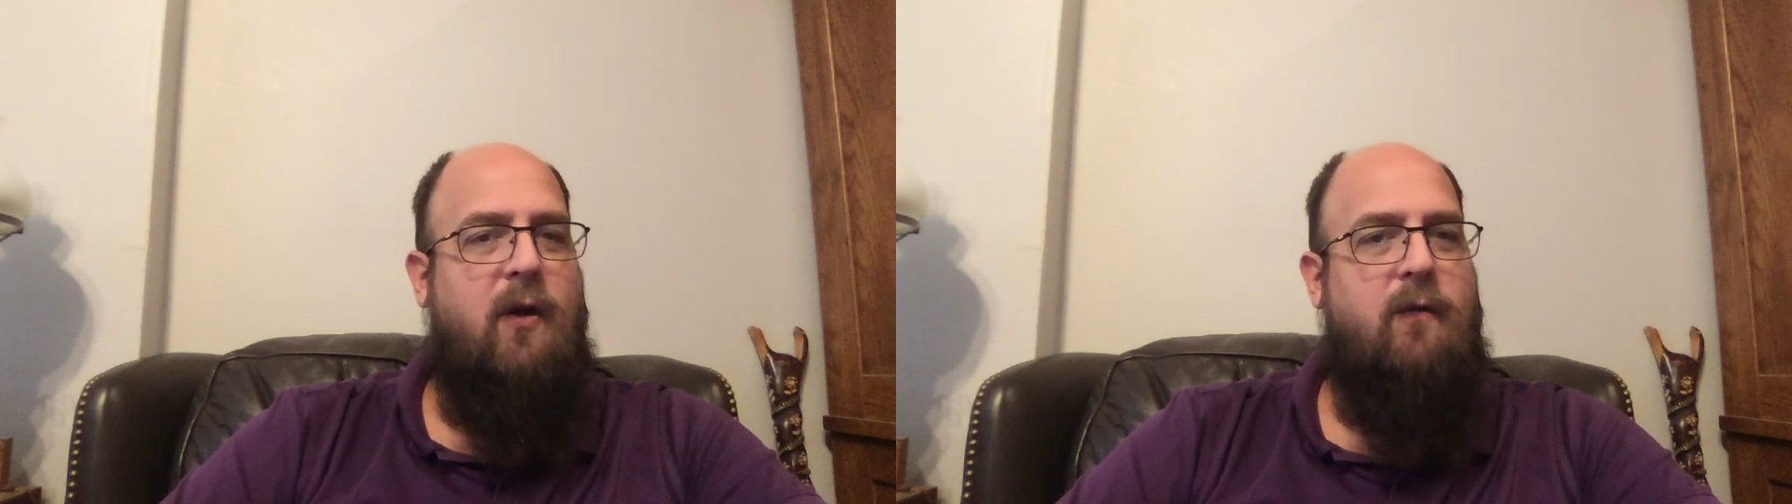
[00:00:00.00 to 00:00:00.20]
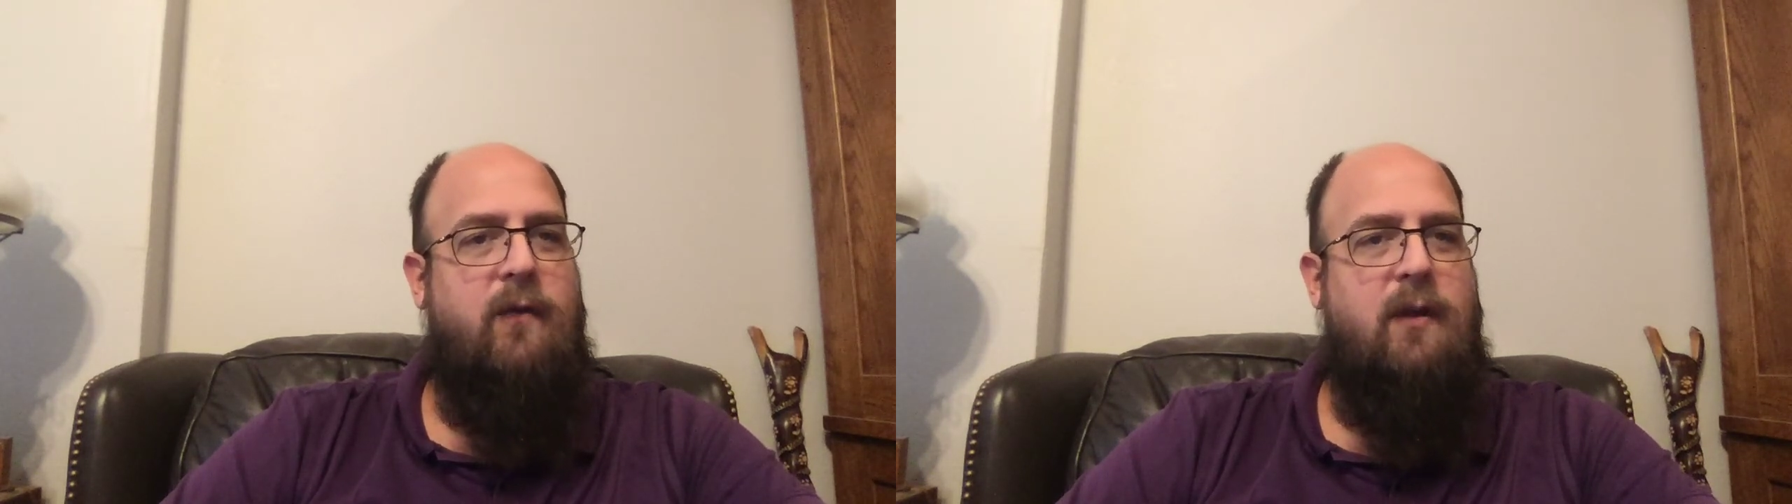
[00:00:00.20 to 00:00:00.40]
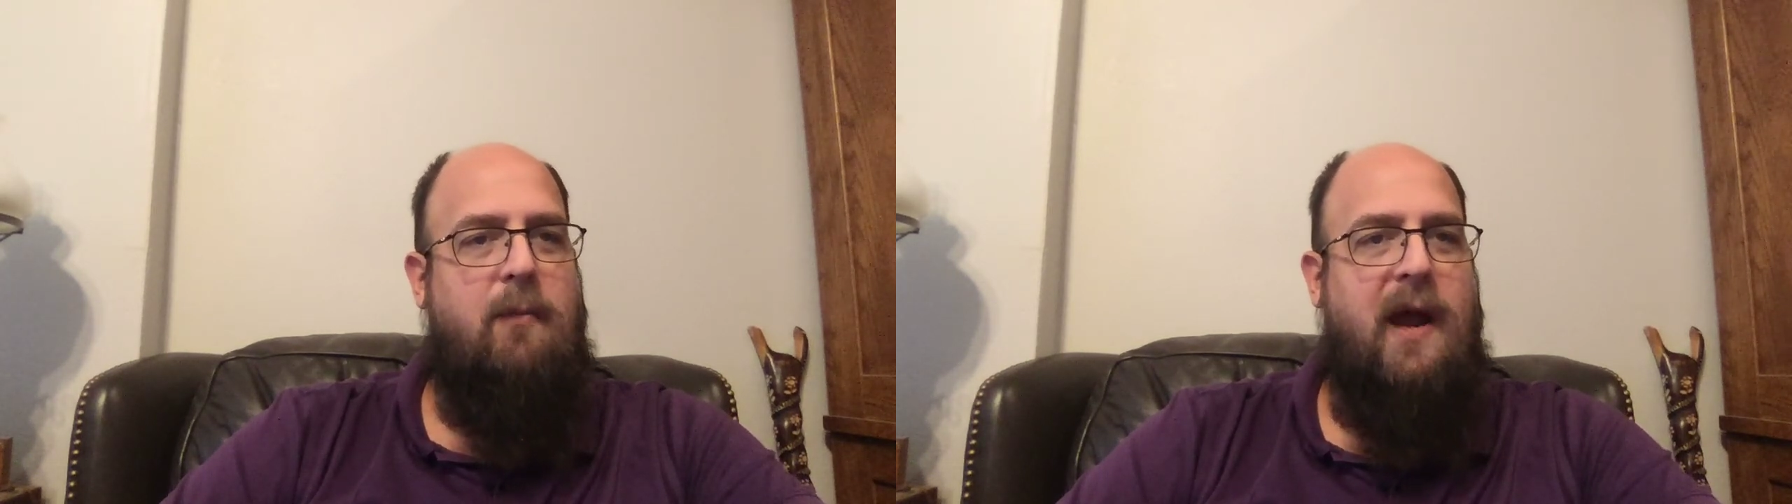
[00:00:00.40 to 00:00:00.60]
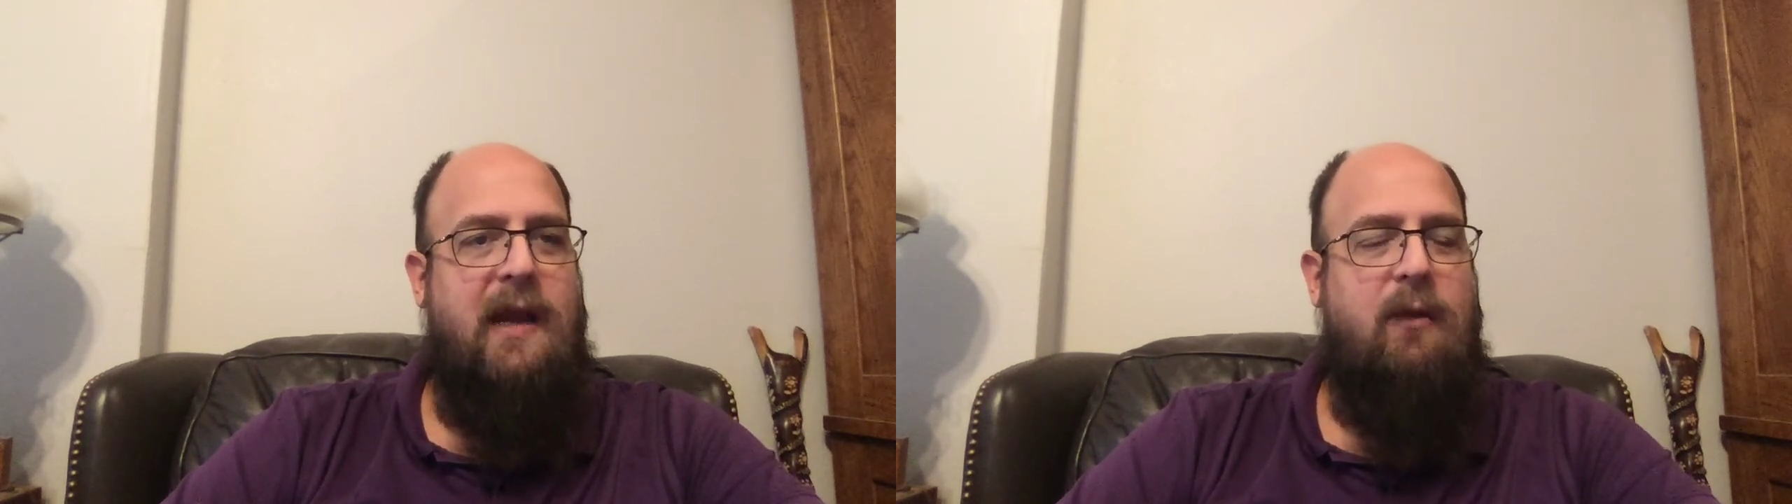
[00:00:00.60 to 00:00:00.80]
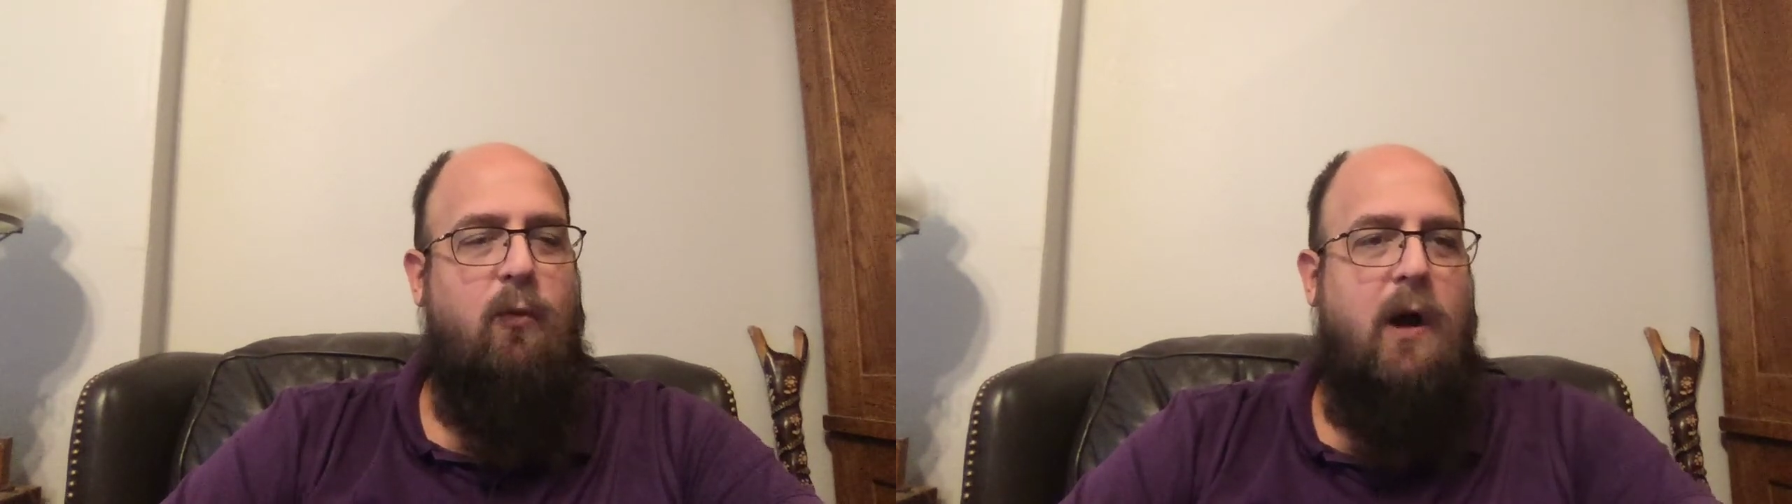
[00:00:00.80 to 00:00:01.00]
over the
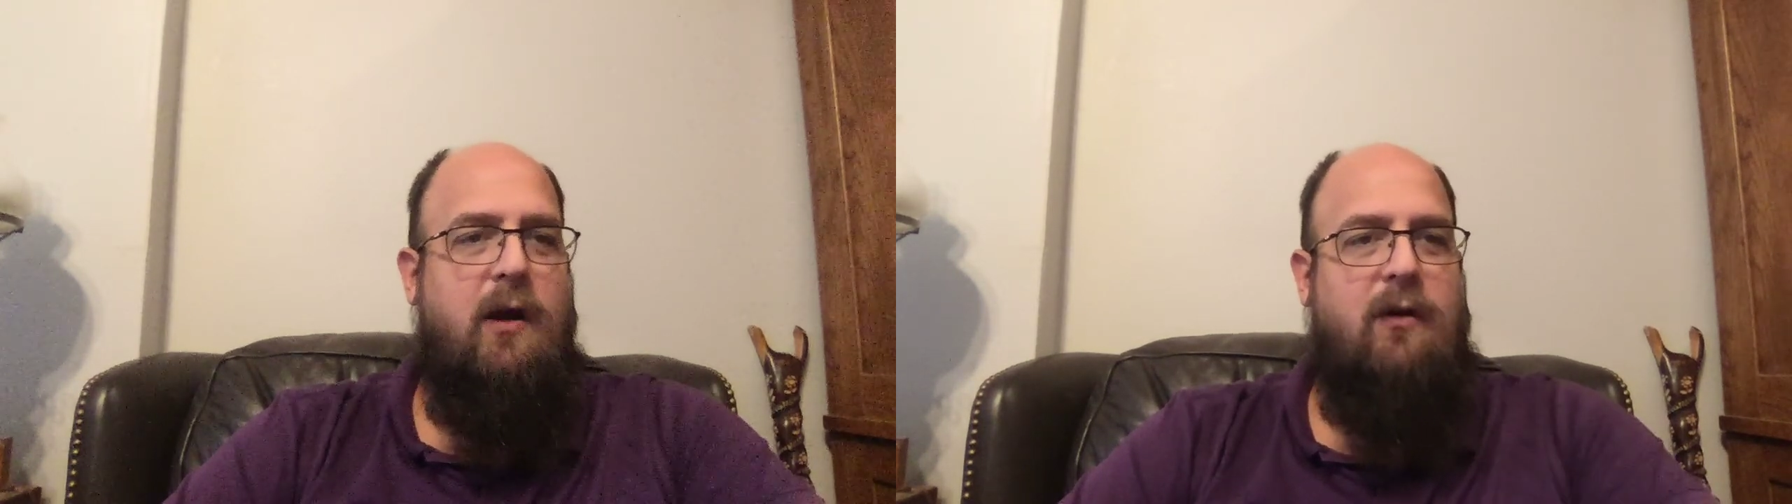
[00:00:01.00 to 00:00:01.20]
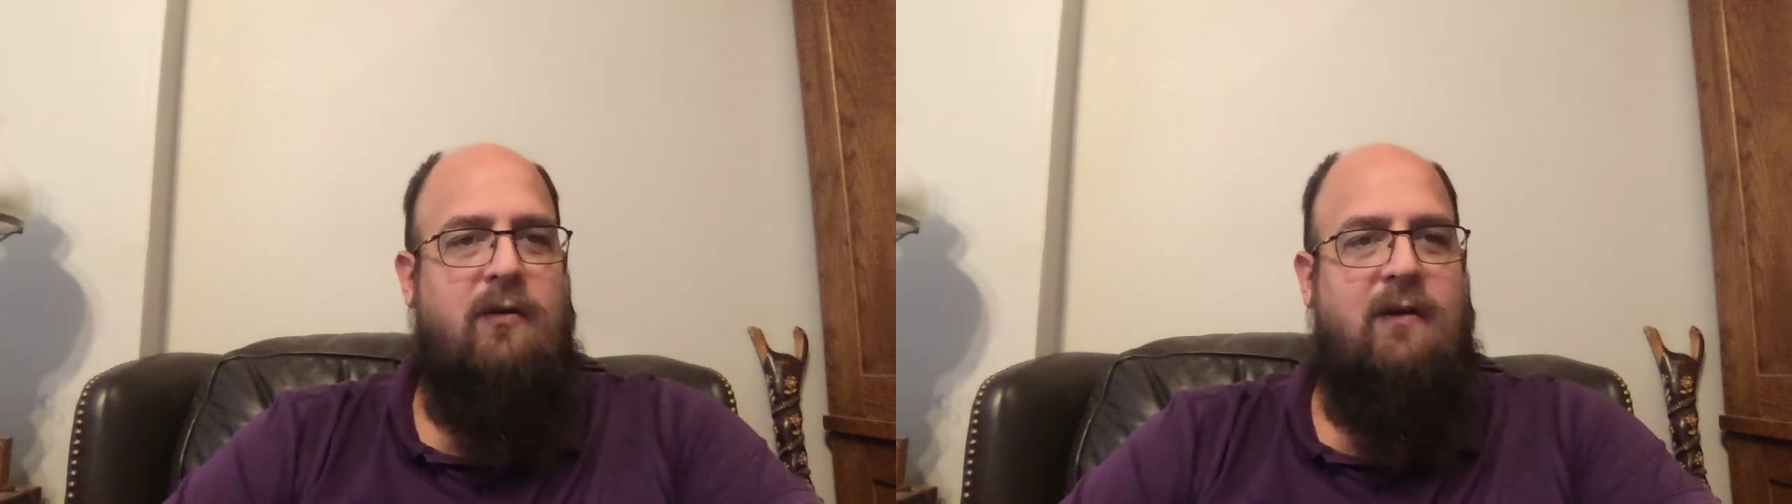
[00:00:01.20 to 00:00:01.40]
mighty waters.